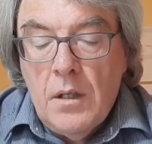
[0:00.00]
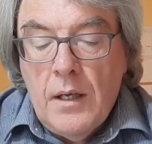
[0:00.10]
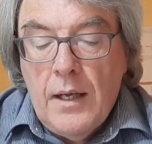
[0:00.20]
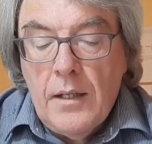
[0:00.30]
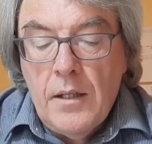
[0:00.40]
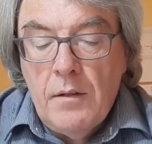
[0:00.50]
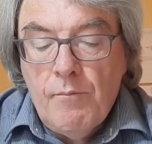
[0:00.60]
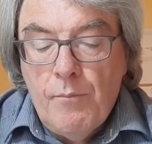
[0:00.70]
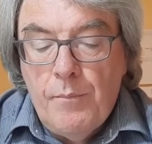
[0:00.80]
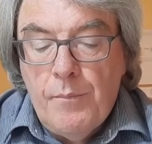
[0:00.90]
and in
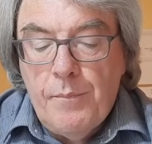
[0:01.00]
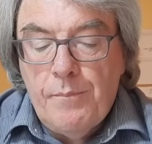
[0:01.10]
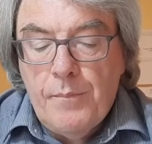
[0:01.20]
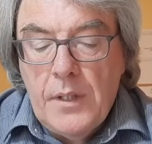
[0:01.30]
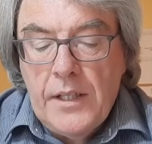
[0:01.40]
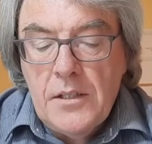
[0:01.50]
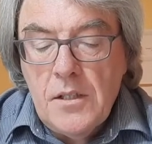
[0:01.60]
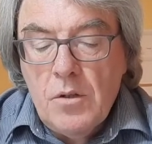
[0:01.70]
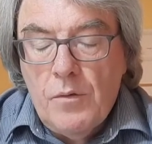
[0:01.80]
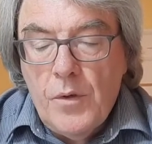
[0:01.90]
places
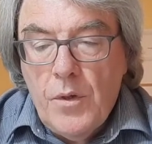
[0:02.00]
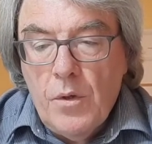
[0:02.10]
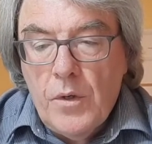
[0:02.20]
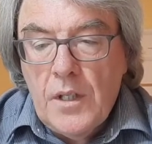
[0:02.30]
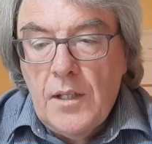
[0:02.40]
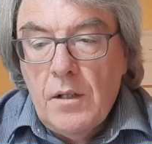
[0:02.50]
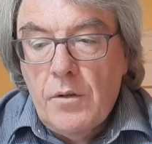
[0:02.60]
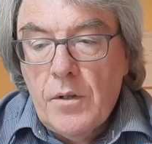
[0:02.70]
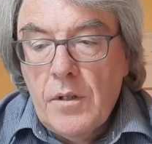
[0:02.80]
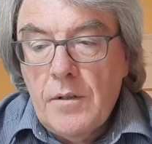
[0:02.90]
of authority, Lord.